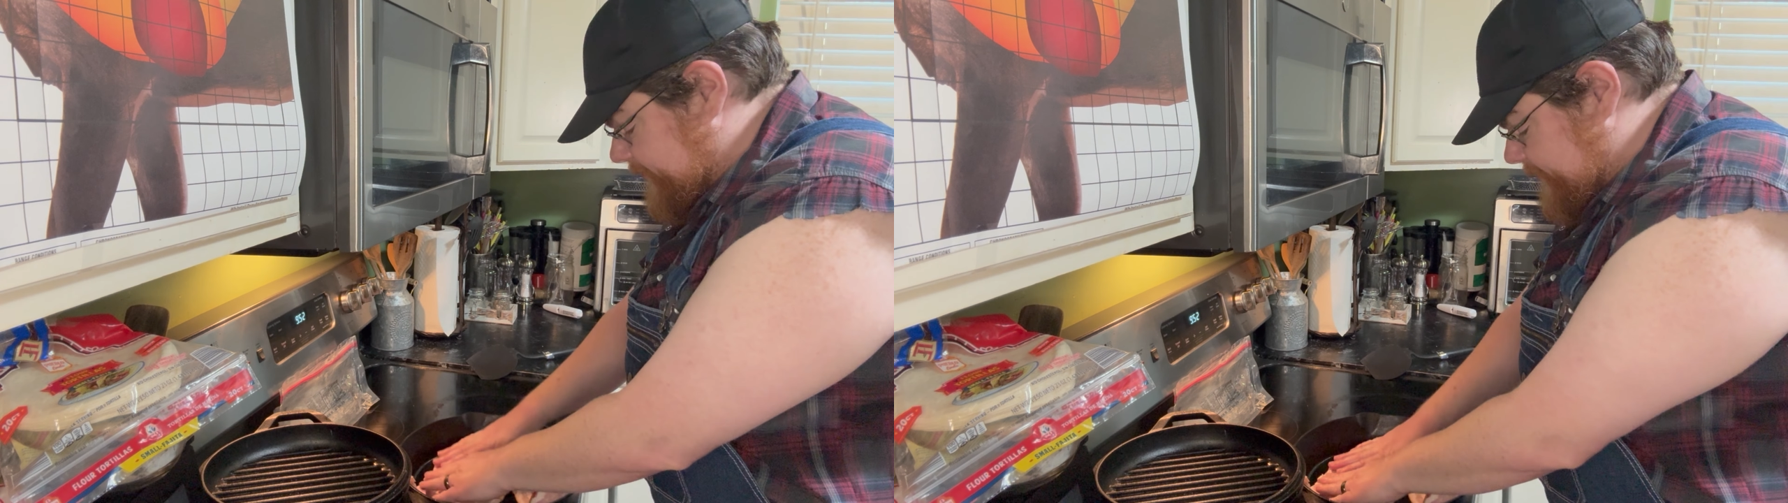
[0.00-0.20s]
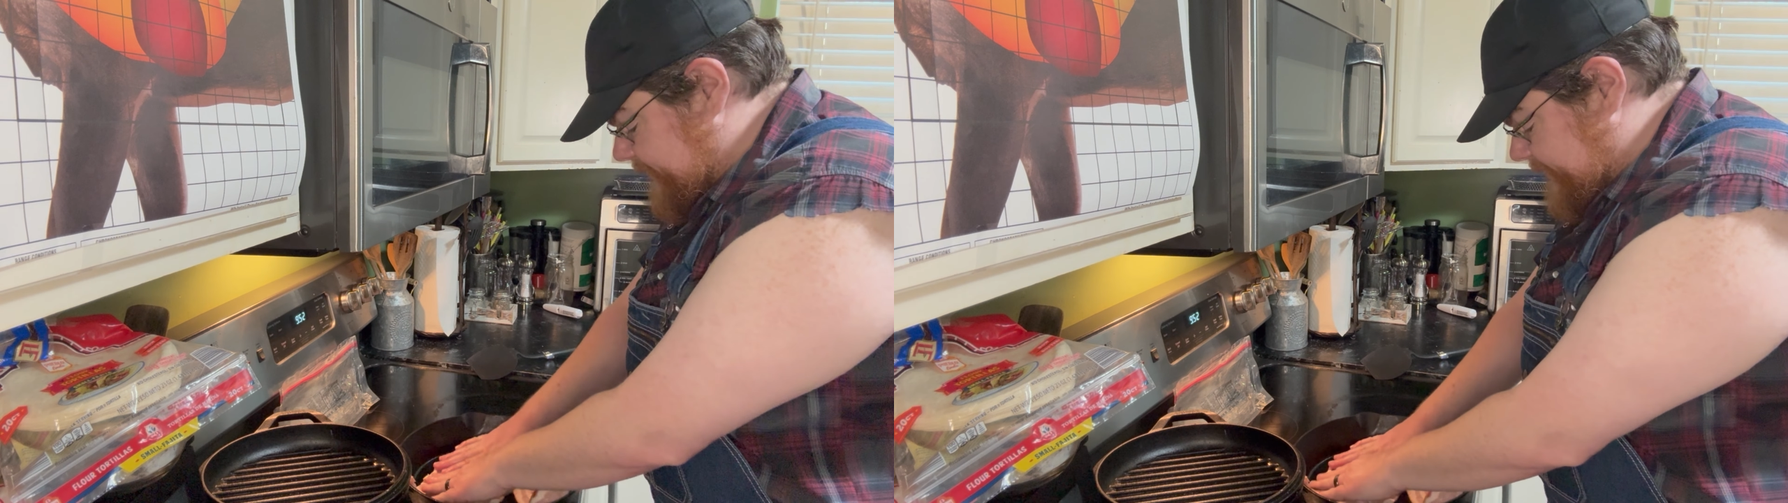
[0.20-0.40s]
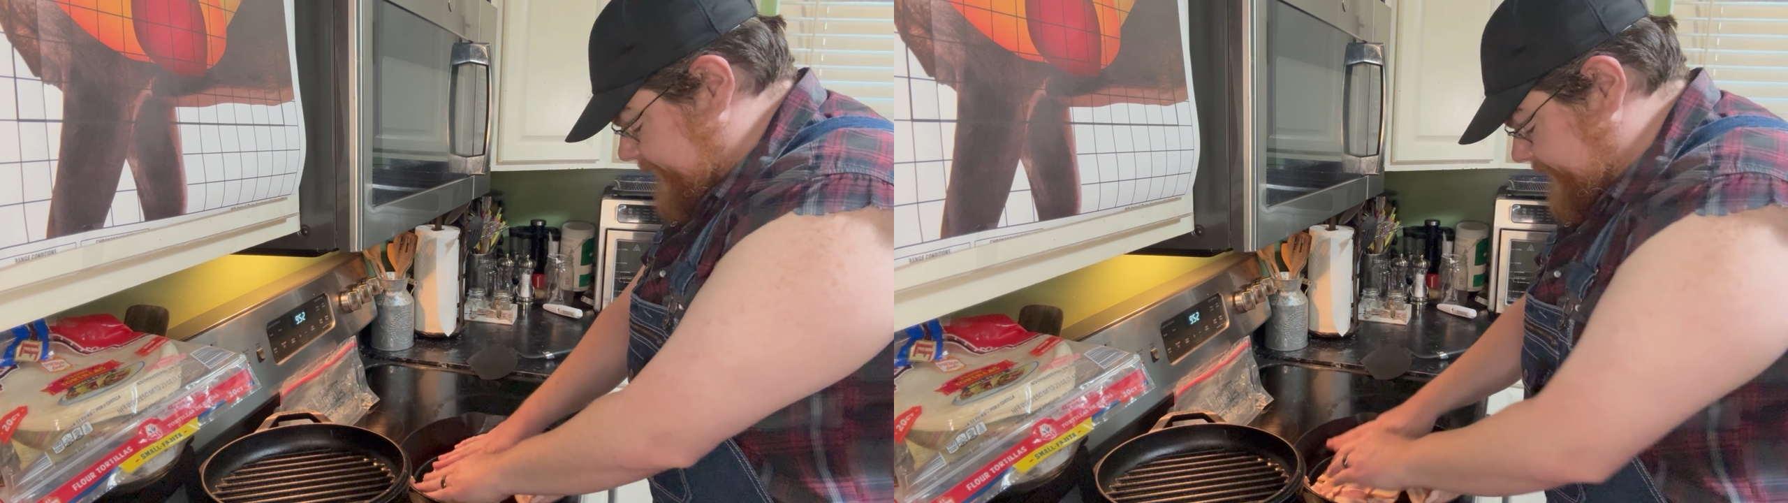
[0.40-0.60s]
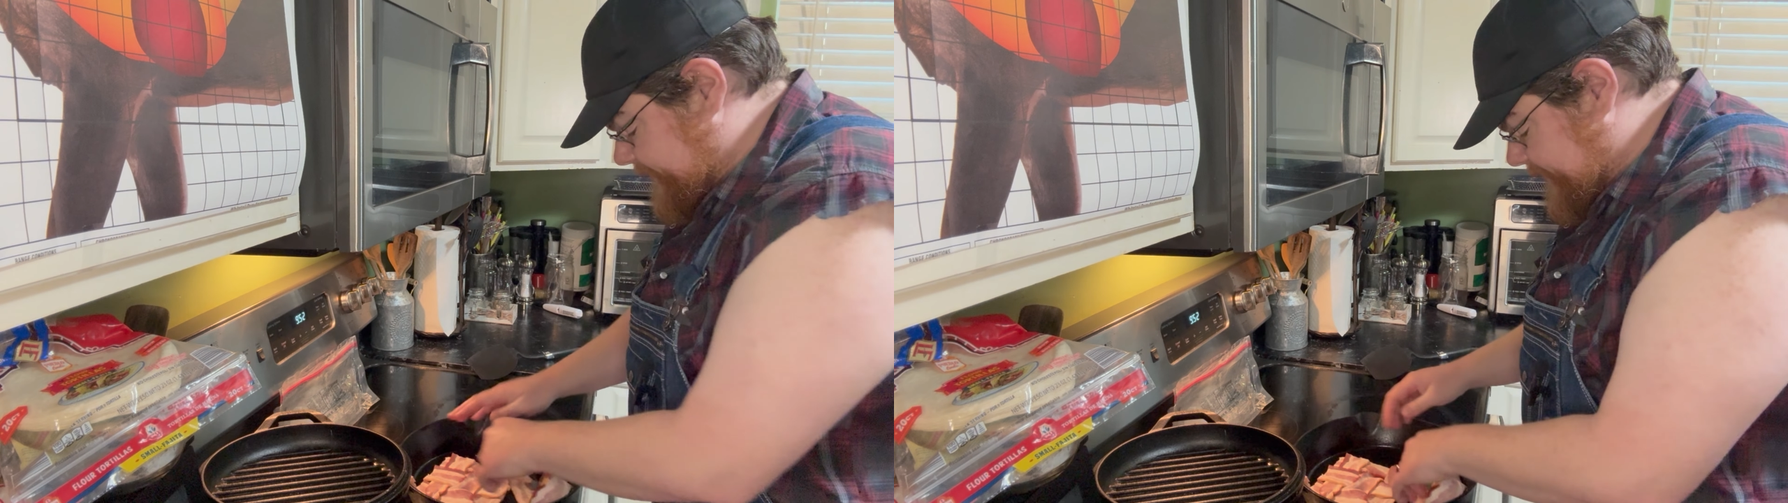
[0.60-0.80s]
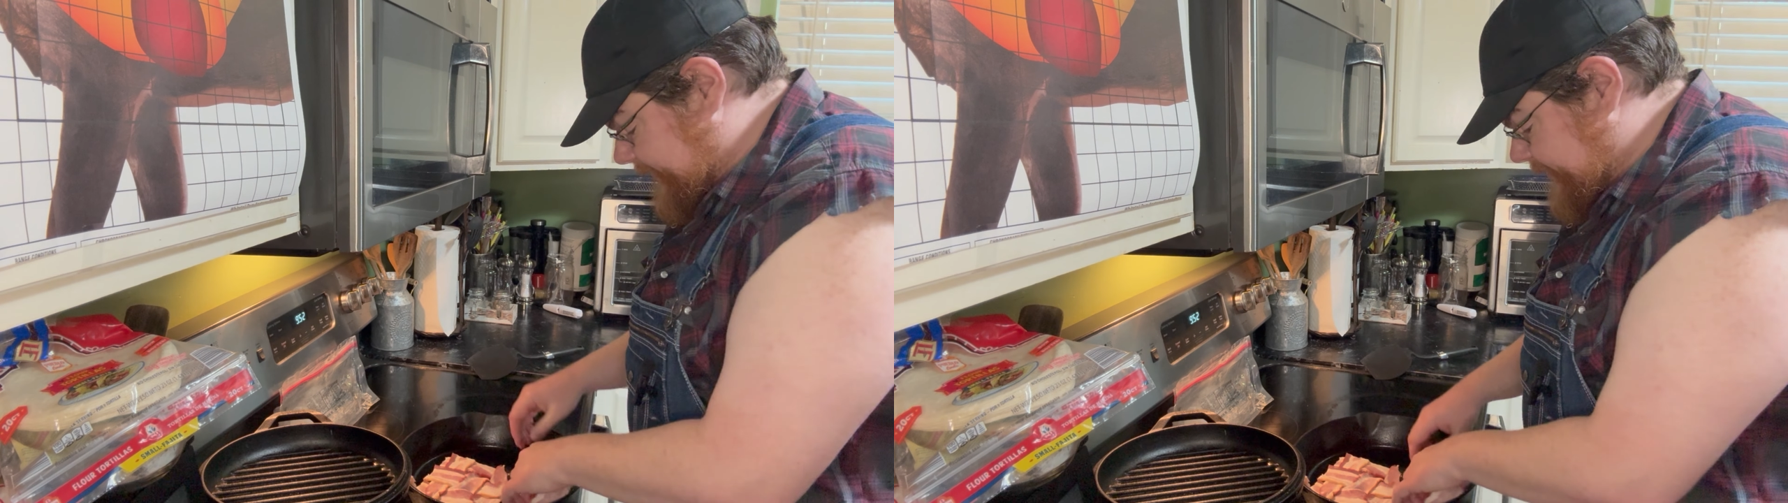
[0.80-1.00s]

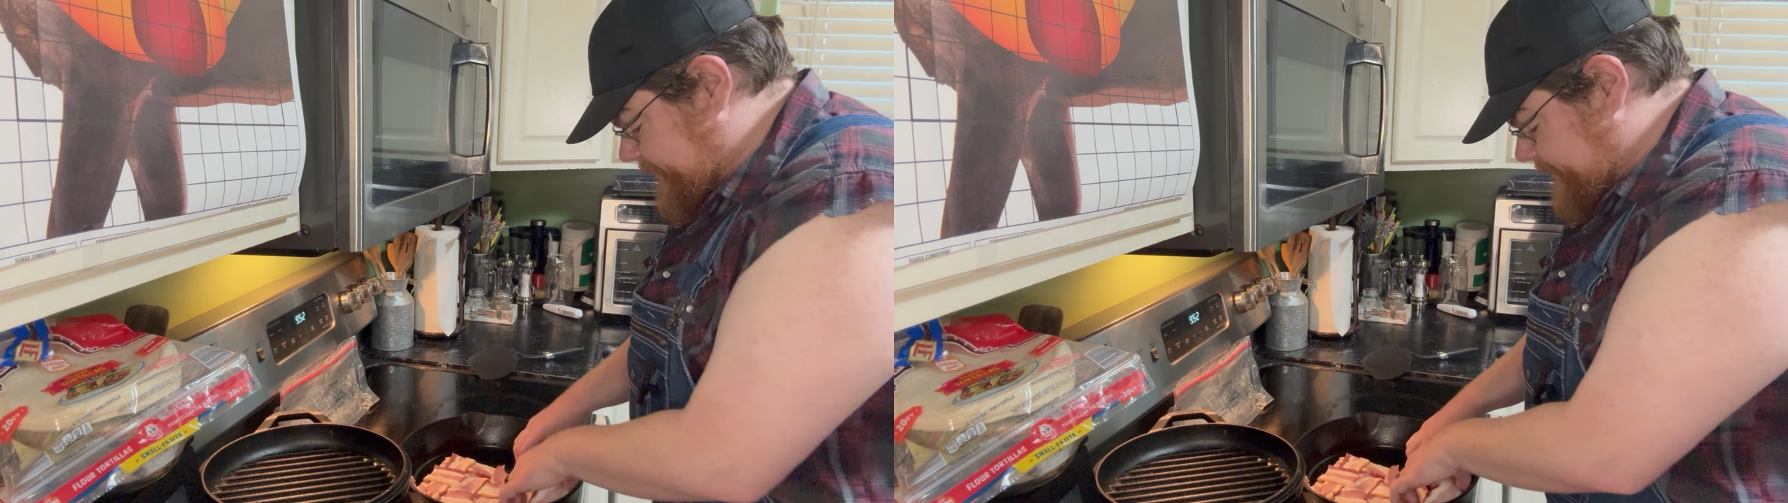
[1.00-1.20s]
successfully,